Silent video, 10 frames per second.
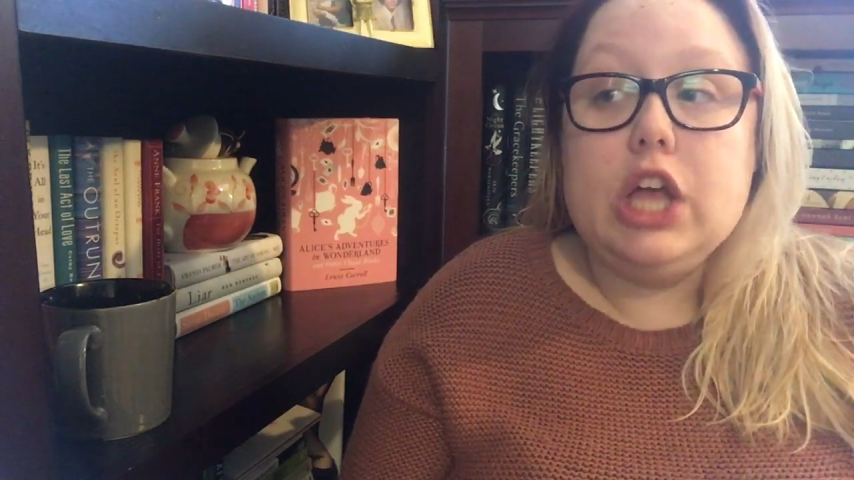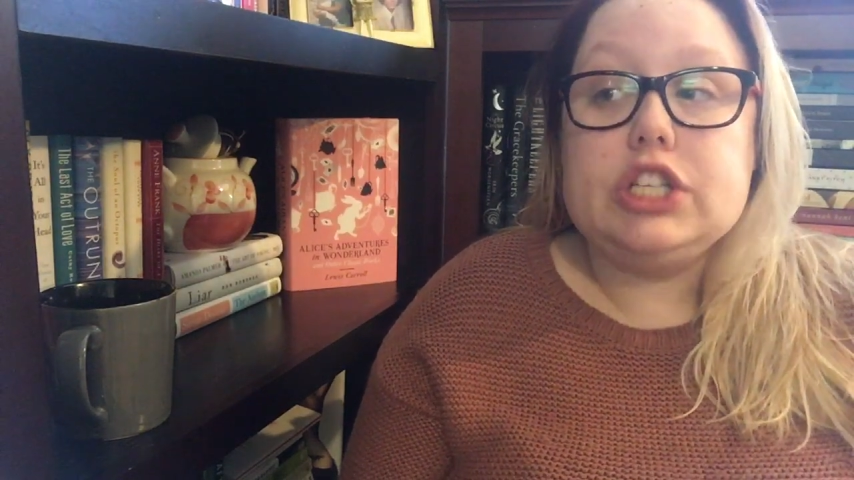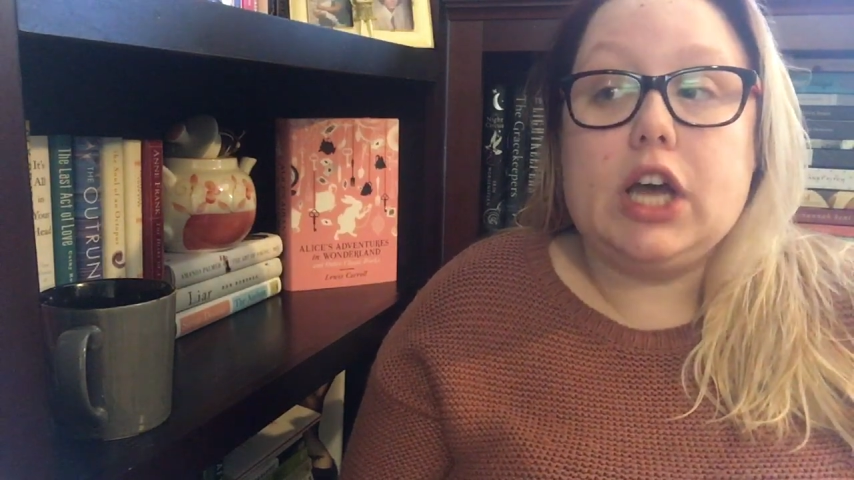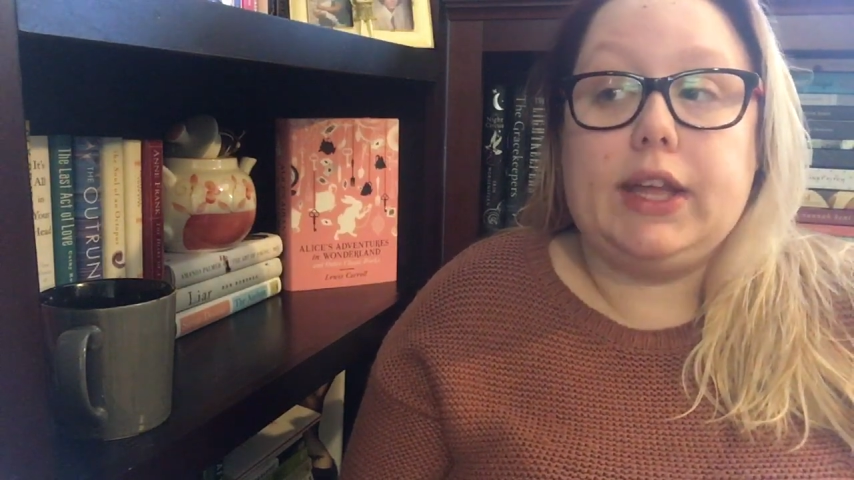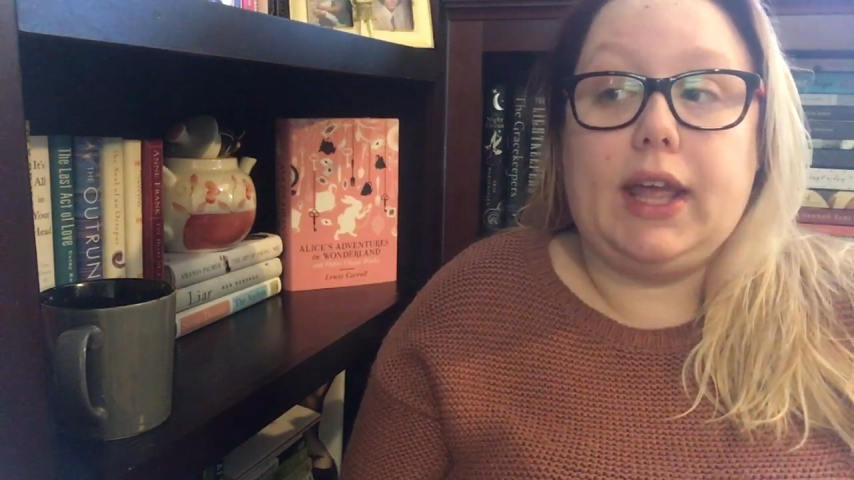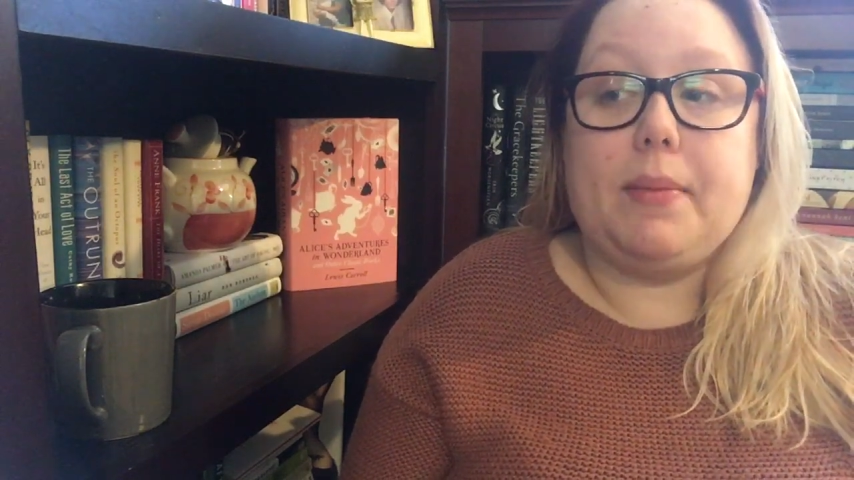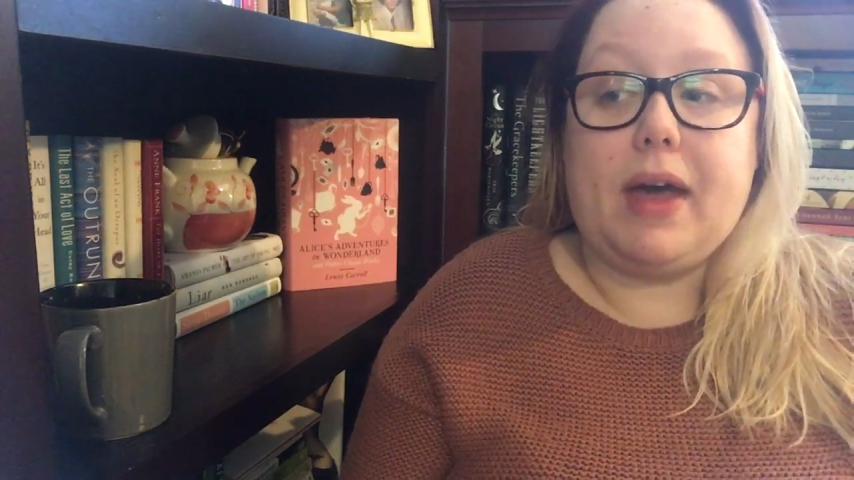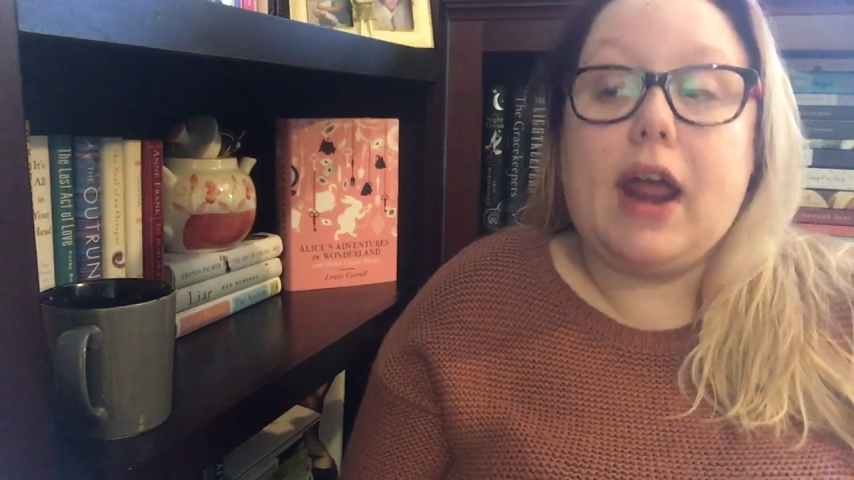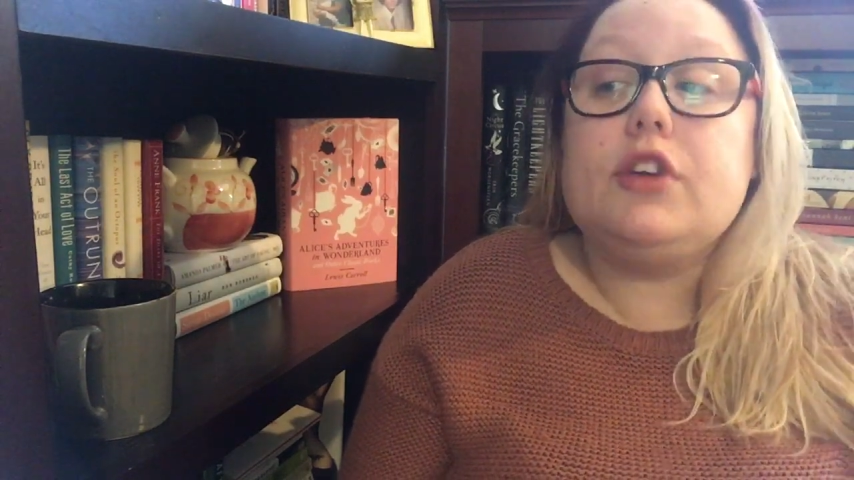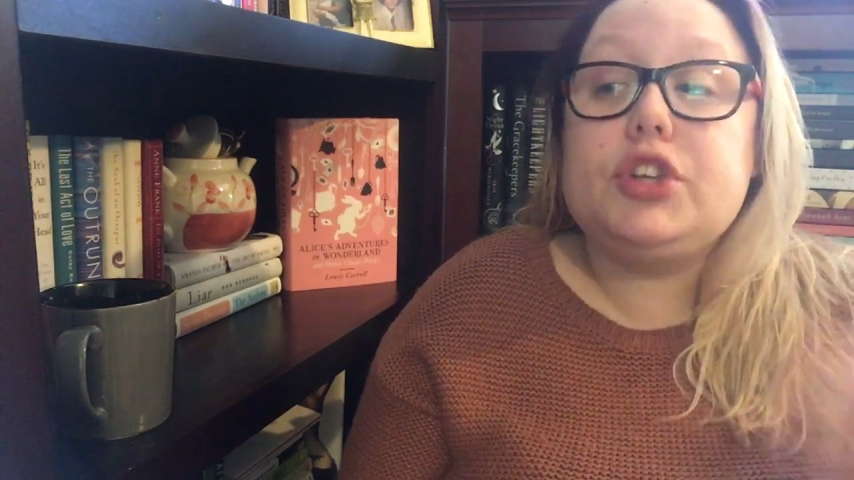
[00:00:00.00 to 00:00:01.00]
talking
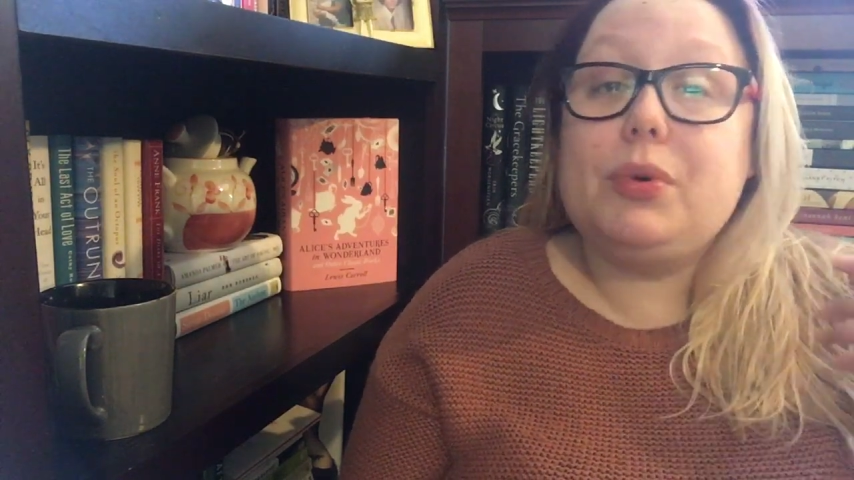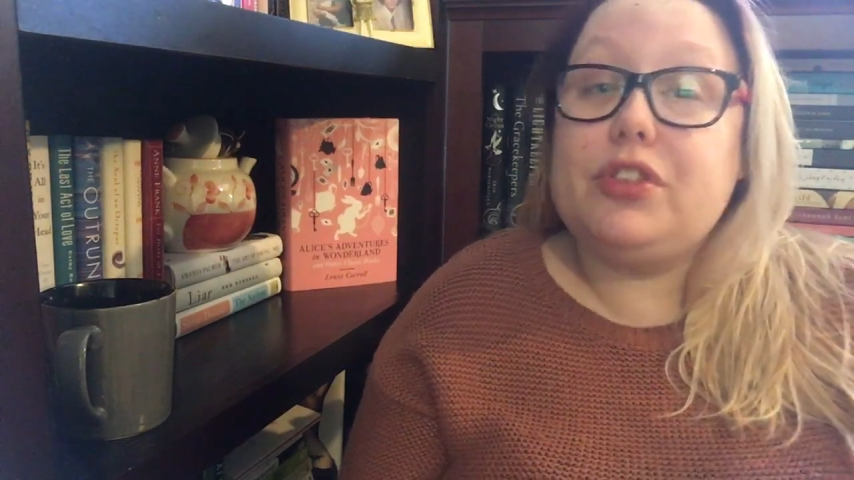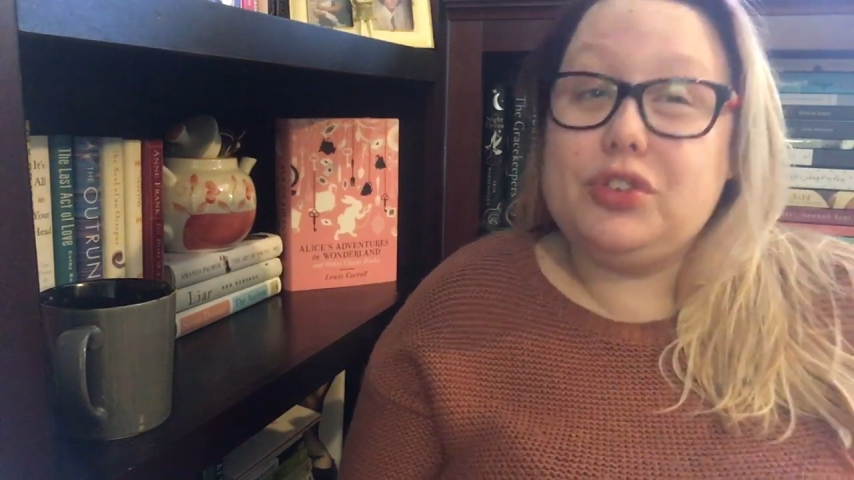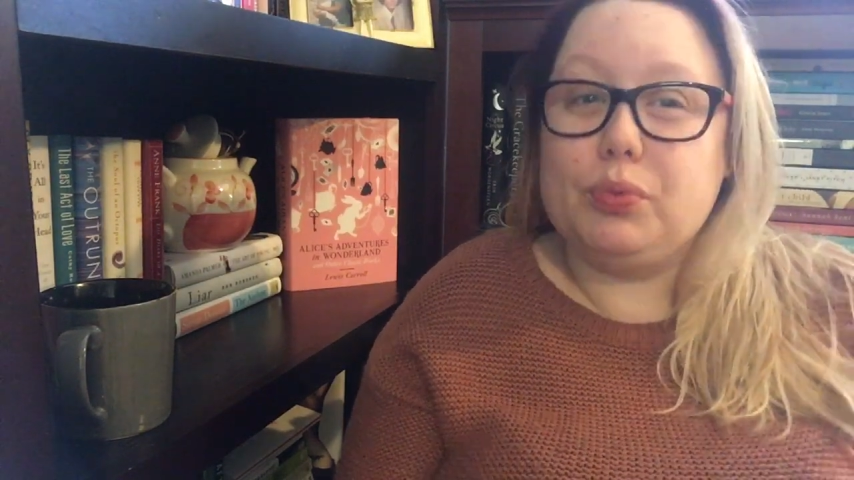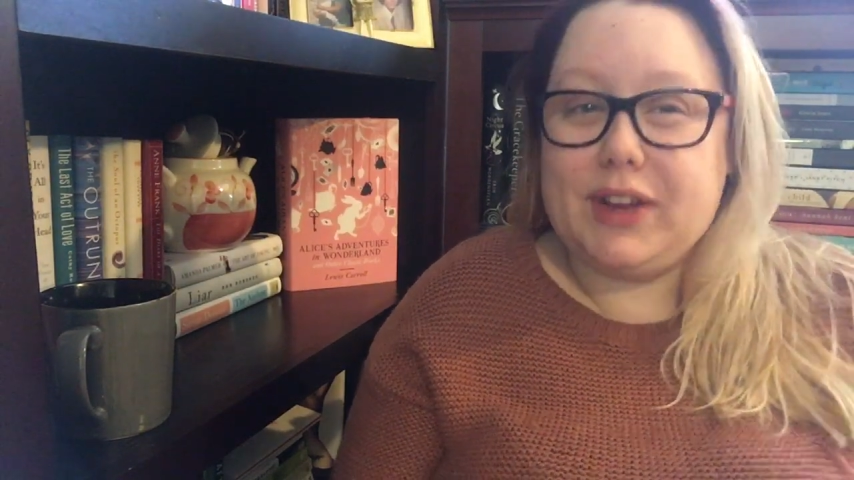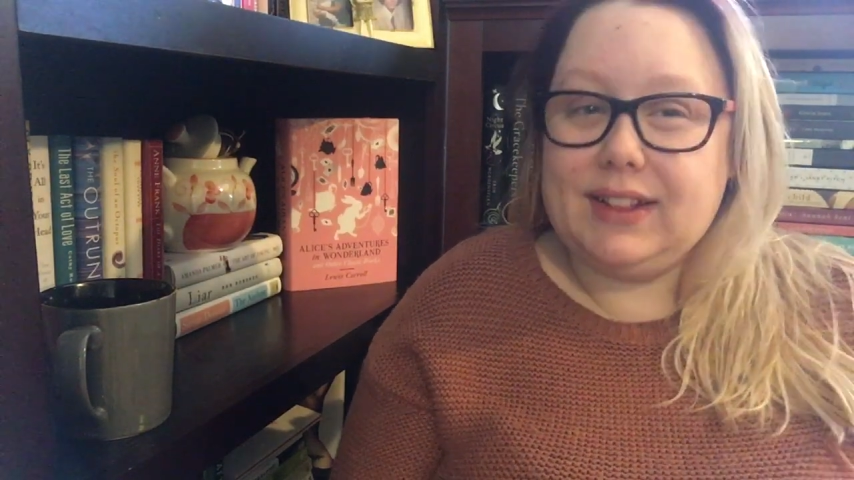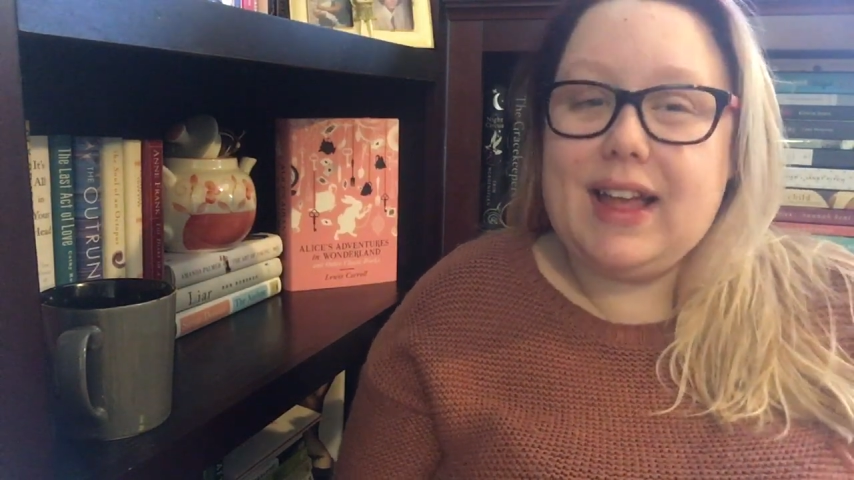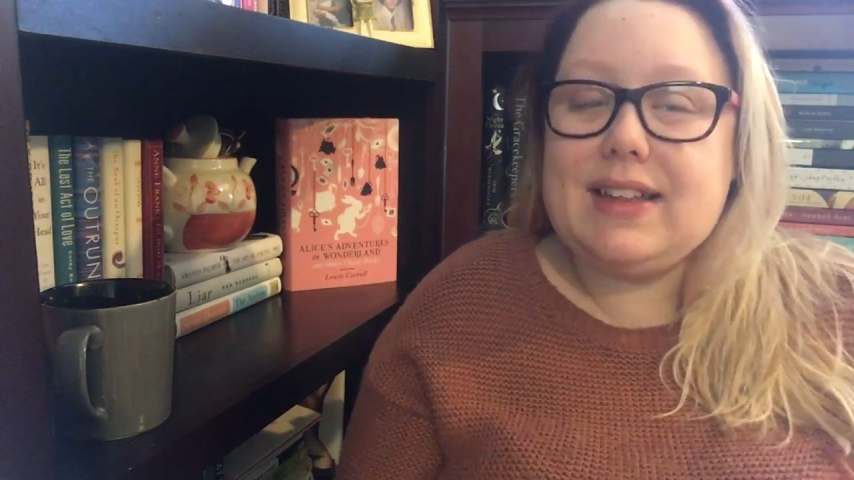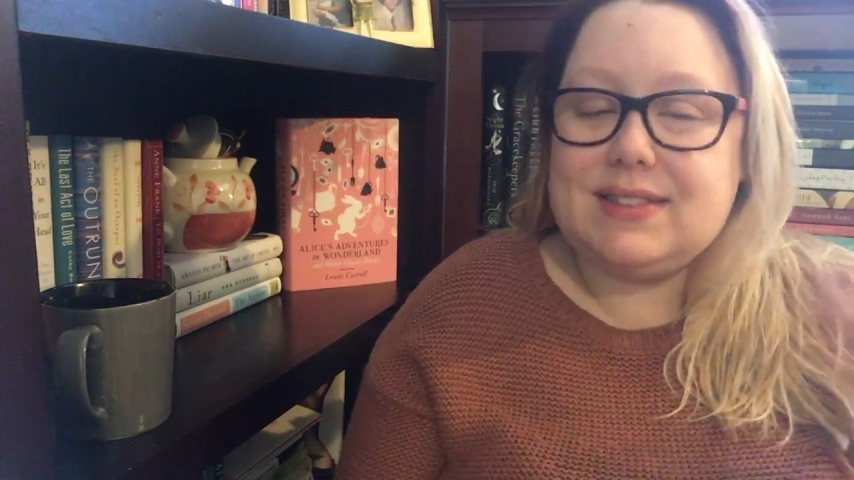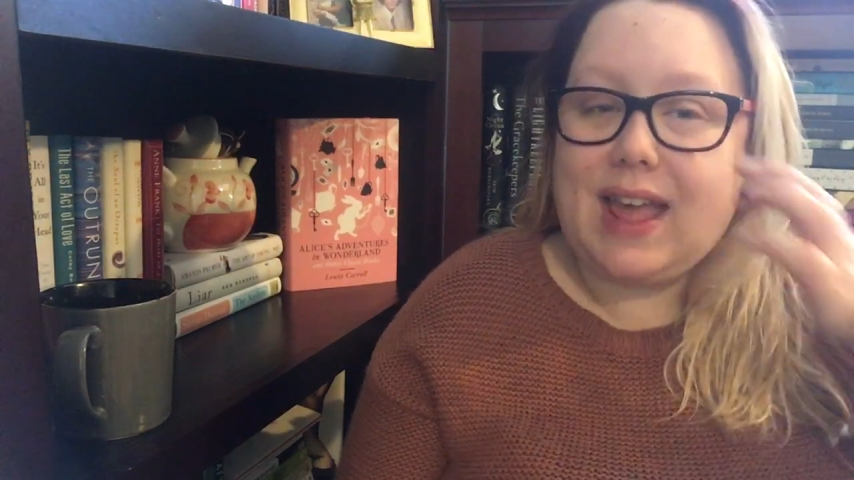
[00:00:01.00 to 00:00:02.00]
about how she wants to read less